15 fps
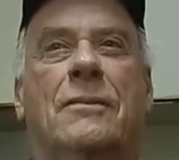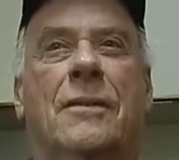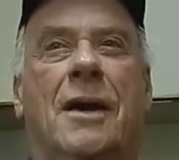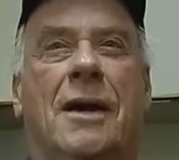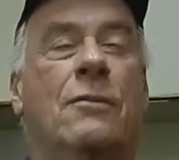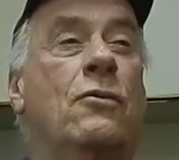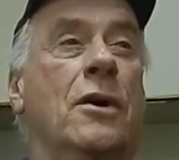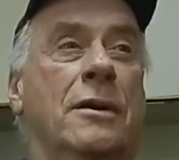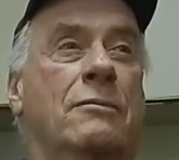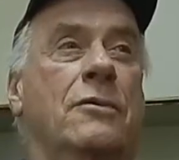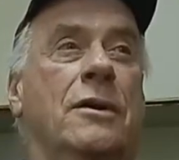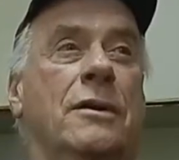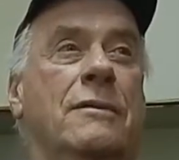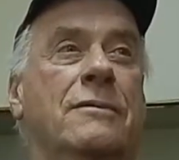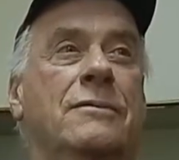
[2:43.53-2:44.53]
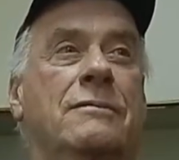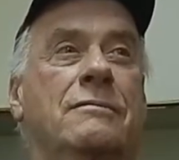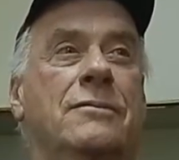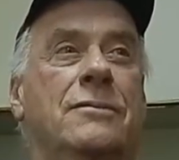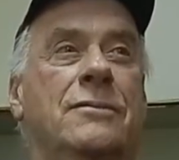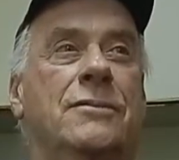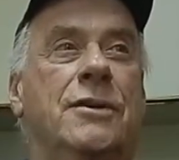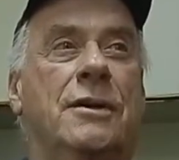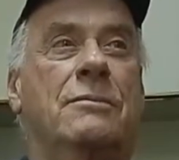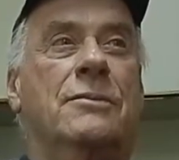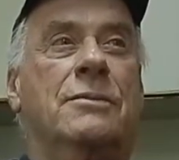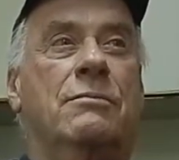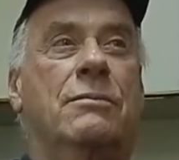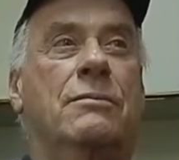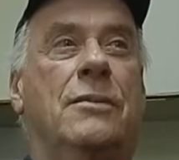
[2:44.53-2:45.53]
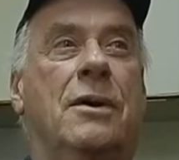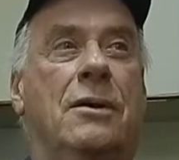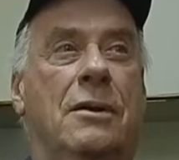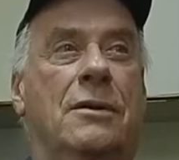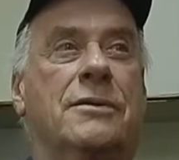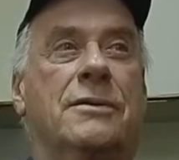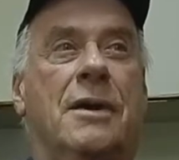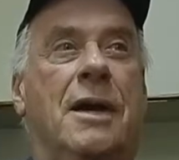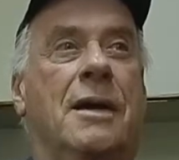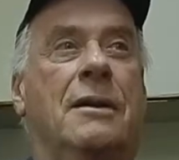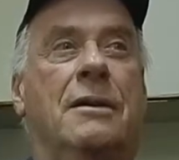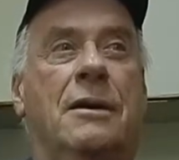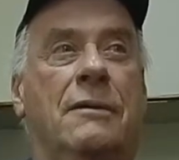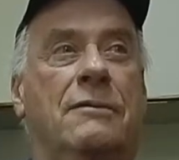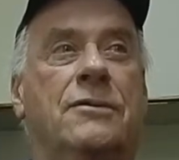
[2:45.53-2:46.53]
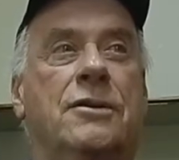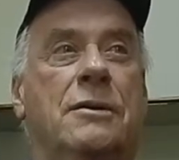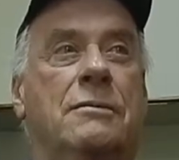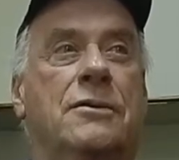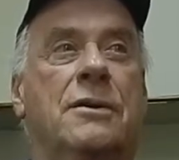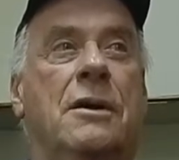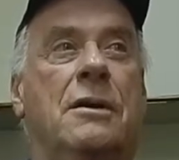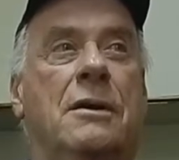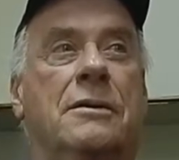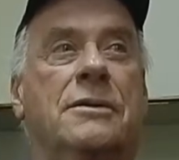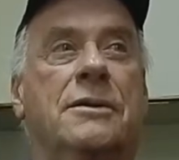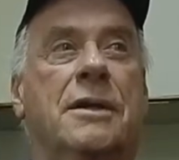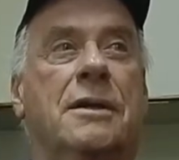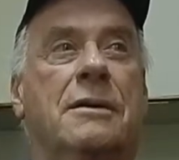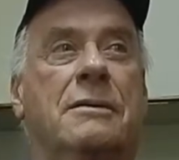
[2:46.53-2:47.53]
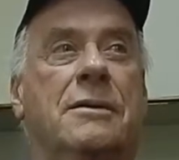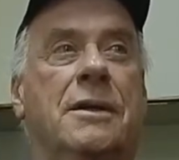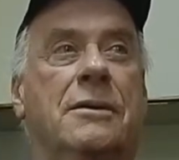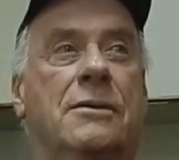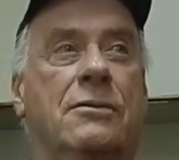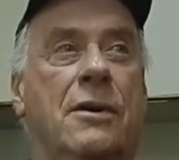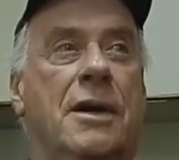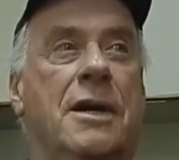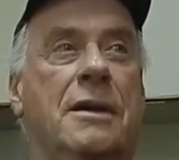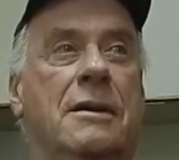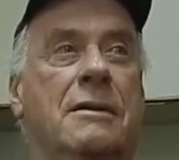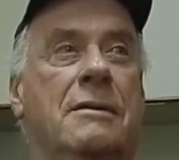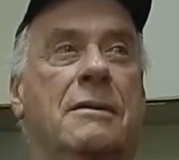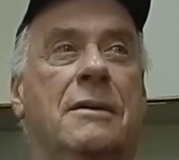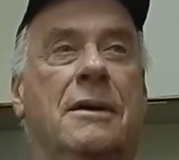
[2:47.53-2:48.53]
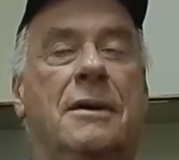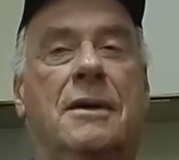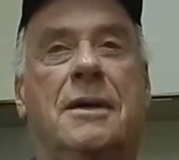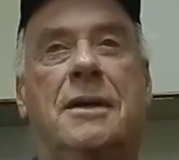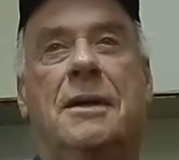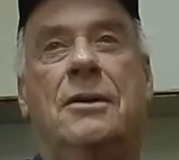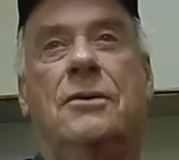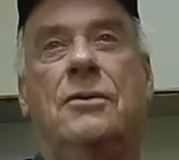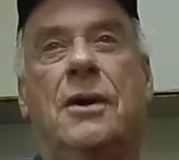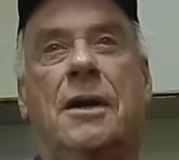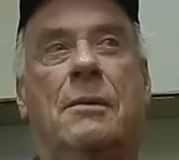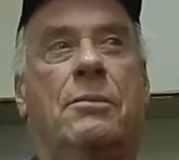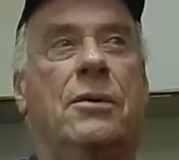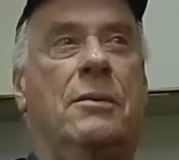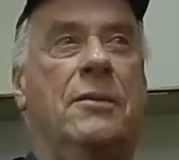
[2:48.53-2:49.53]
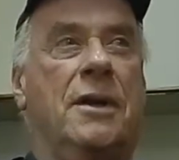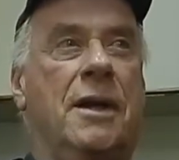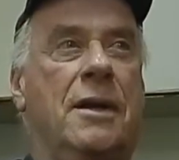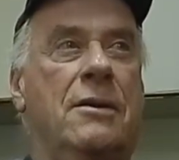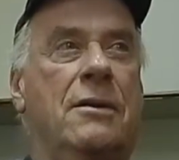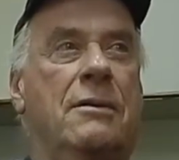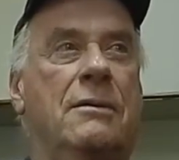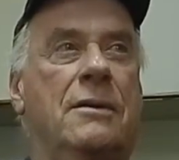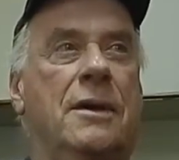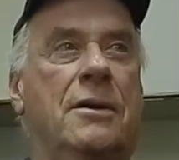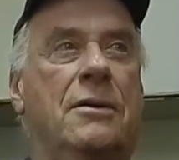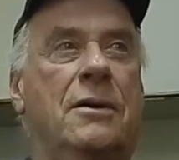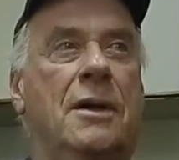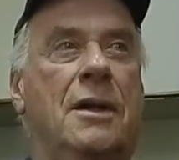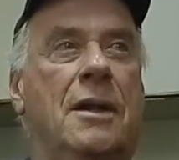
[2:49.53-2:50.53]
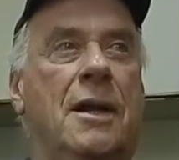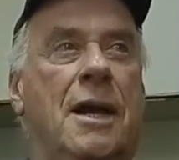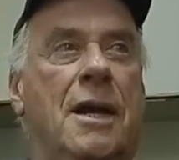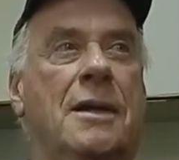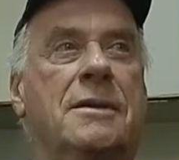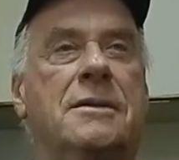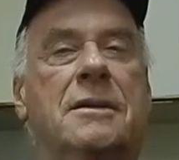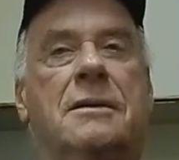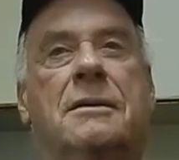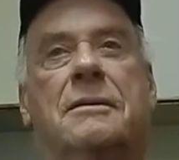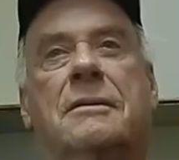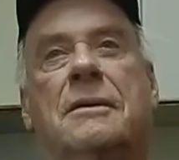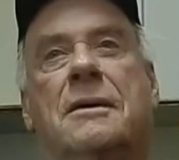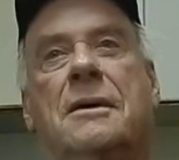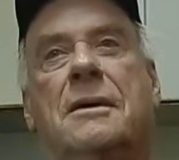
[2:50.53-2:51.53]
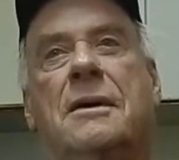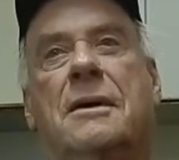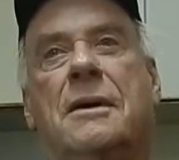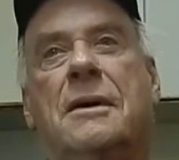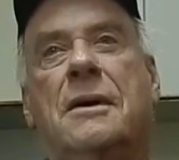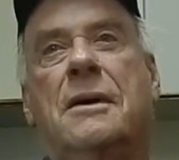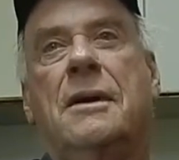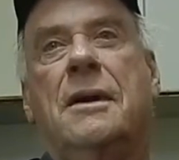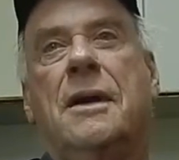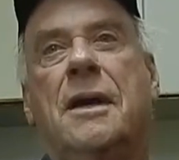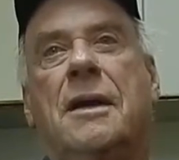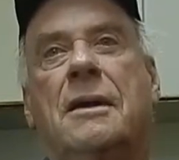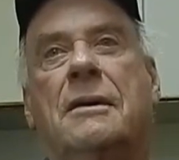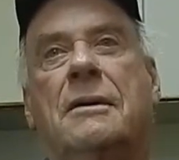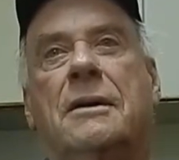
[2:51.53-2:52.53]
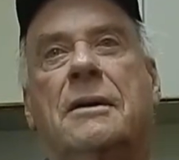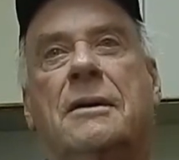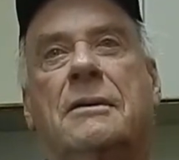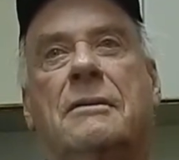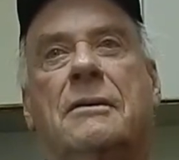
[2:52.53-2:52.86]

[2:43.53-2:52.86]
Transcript: I wanted one of Jim's hulls. I love Jim's hulls. They did great. He knew how to put them together. They knew how to last. And